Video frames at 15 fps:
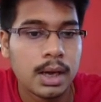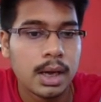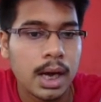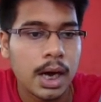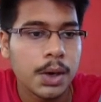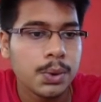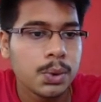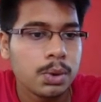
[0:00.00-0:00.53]

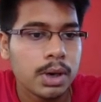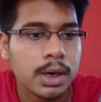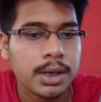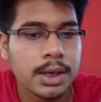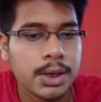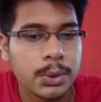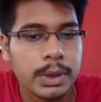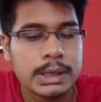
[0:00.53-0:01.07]
How to
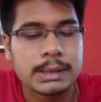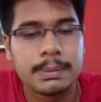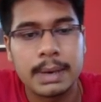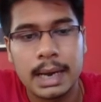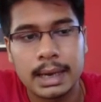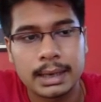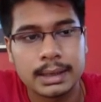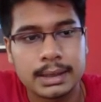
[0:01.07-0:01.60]
continue as
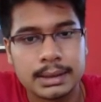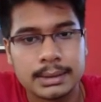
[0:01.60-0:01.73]
black?